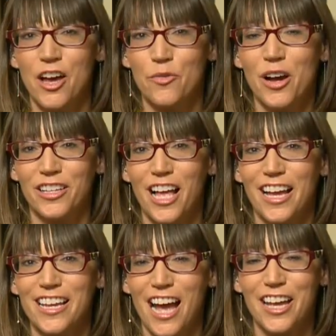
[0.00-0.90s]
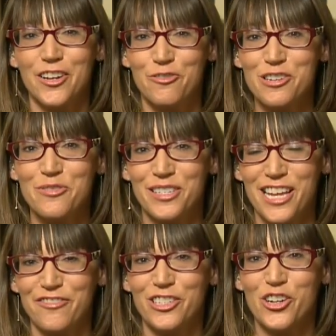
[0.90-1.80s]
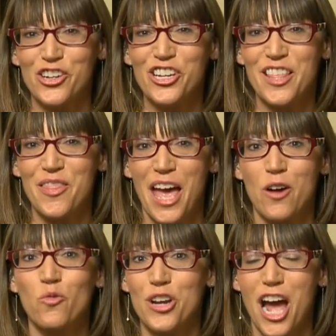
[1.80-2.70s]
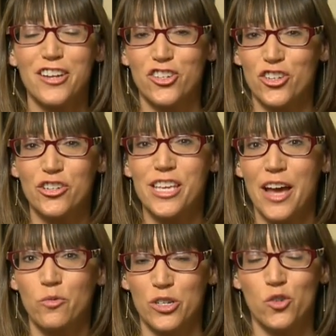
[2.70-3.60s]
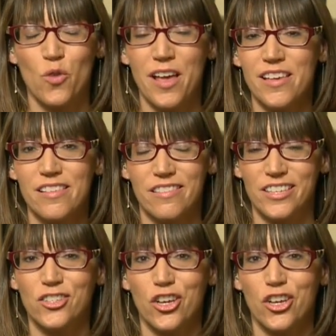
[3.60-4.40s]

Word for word: Well, I, I, agree with David Gergen that we're not sure yet which way this